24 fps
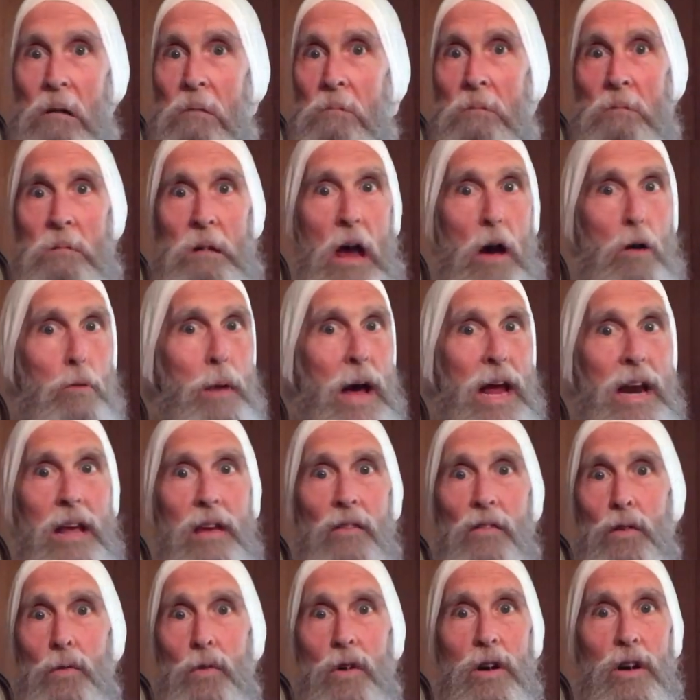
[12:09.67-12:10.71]
Nobody
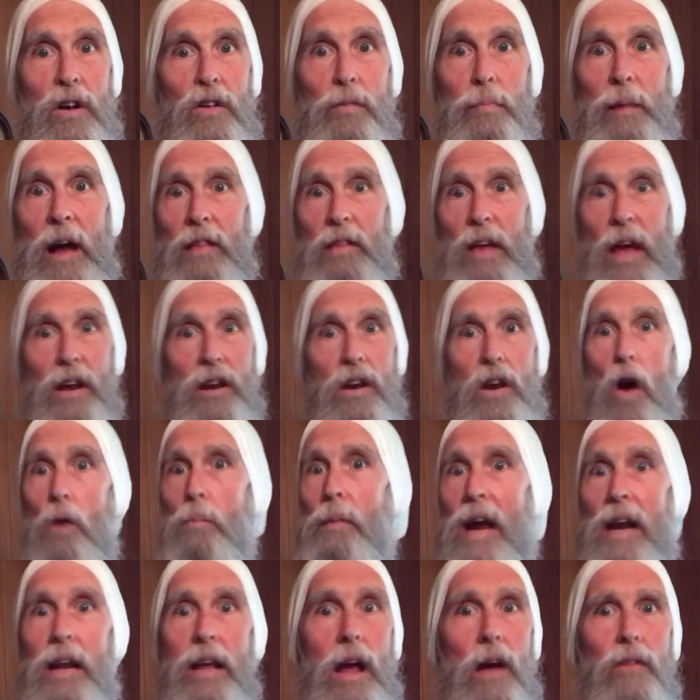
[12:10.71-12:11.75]
even worries about that.
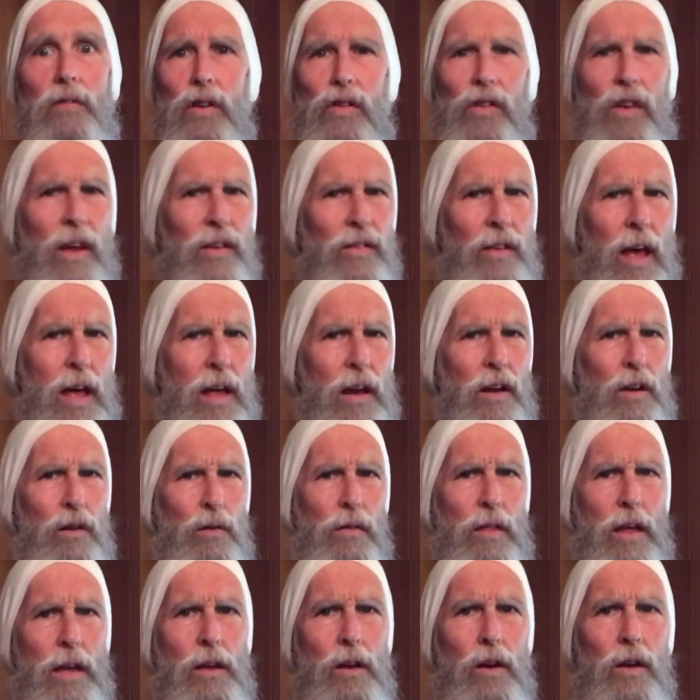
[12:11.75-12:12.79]
Nobody ever says, hey, do you
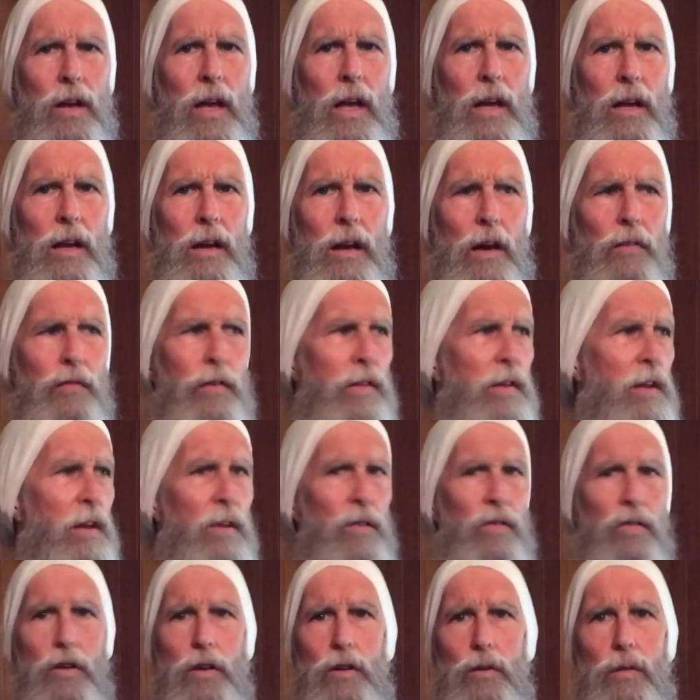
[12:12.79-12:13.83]
think you're getting enough of
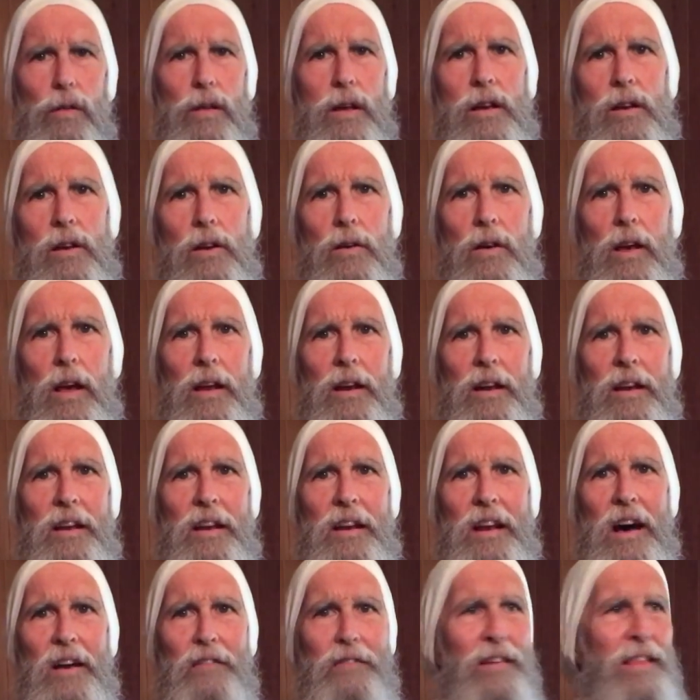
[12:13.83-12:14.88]
this? Do you think you're getting
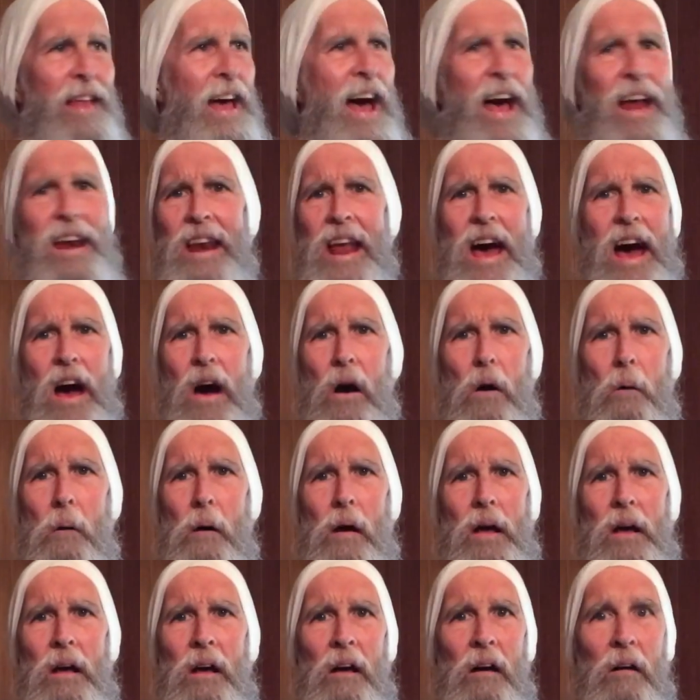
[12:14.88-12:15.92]
enough of that? No.
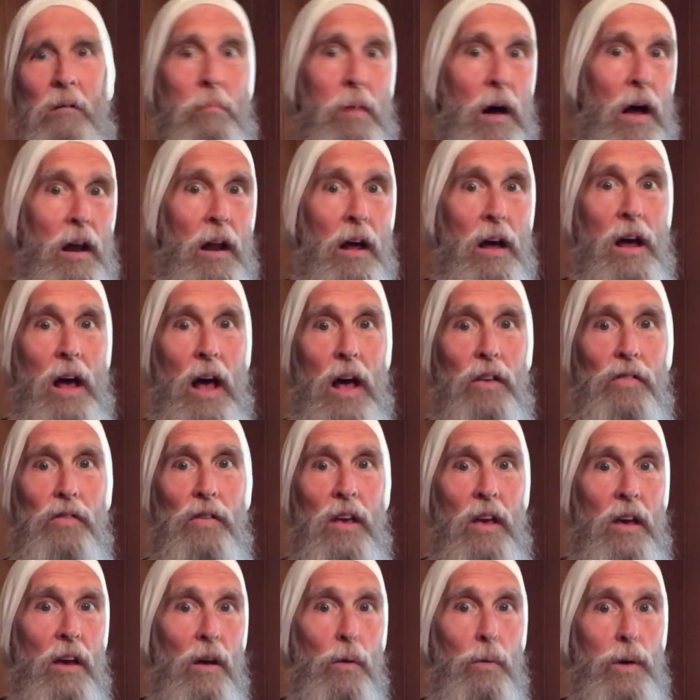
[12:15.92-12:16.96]
But us,
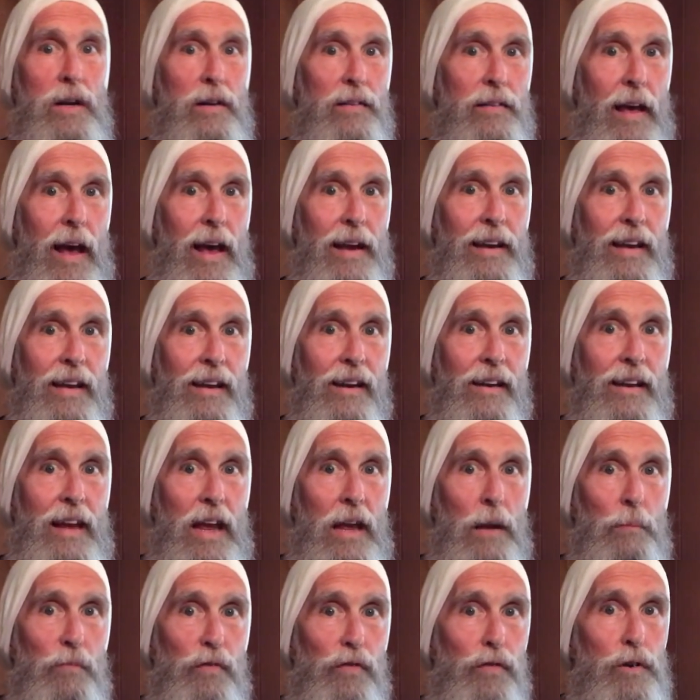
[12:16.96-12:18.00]
we decide to eat a
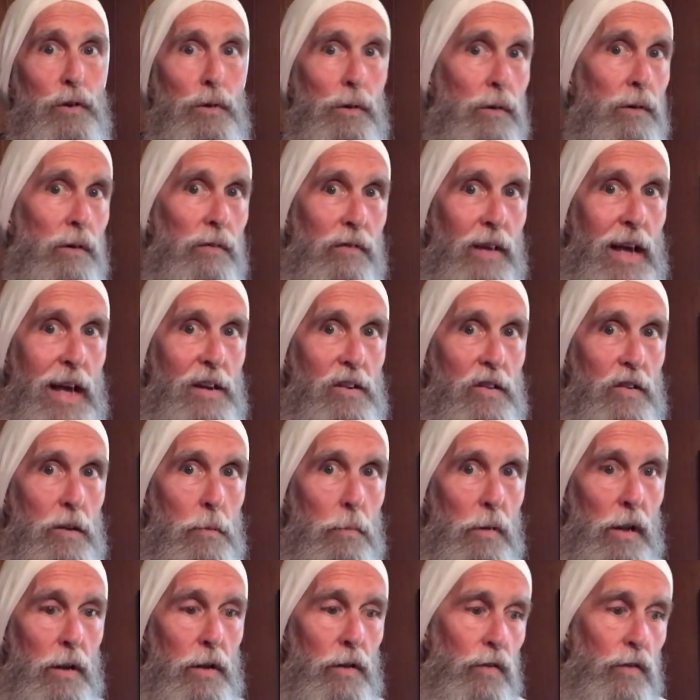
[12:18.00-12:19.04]
damn fruit or a
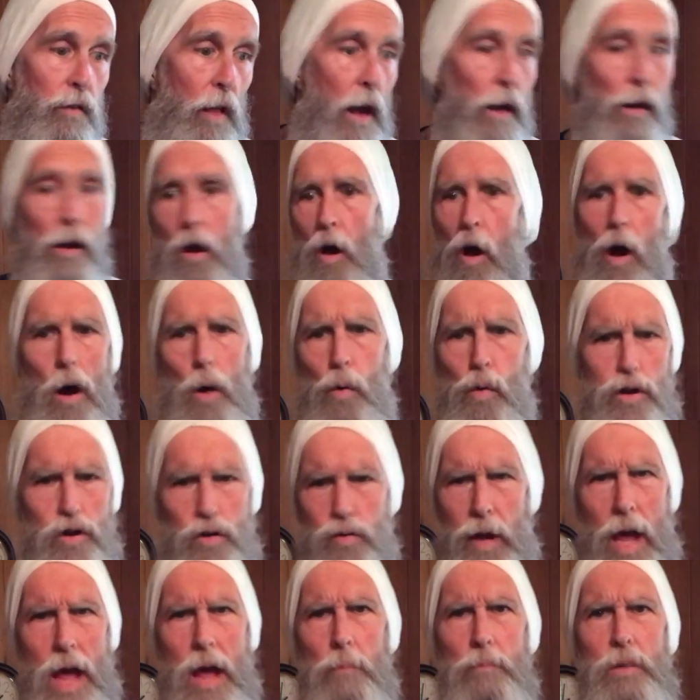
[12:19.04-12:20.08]
vegetable, and it's like, oh, well, you
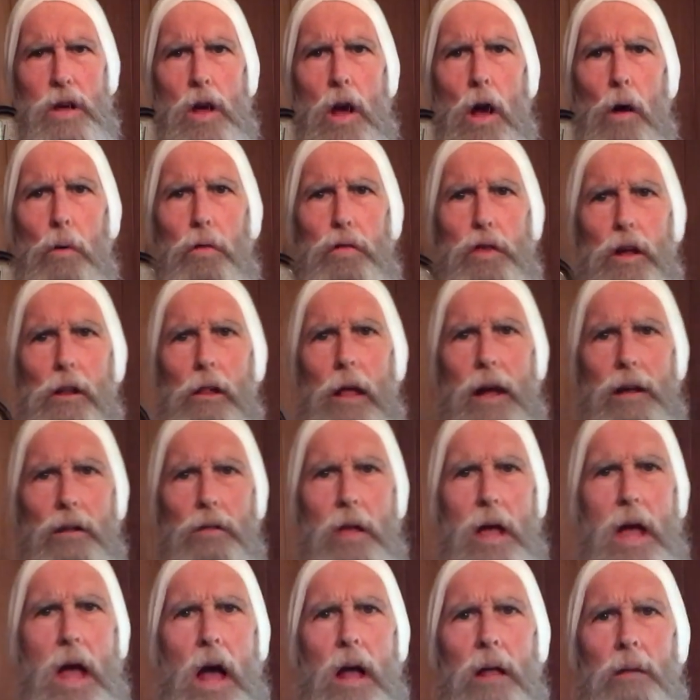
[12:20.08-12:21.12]
can't be healthy like
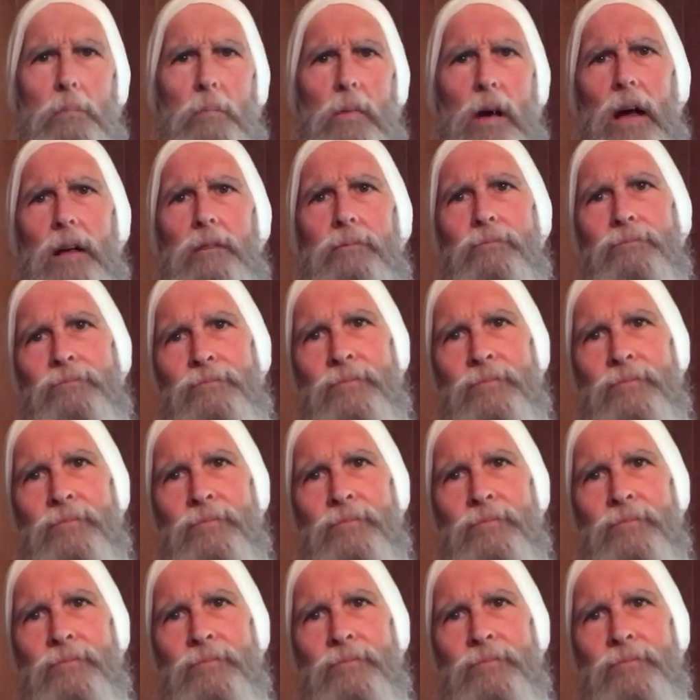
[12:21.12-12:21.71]
that. But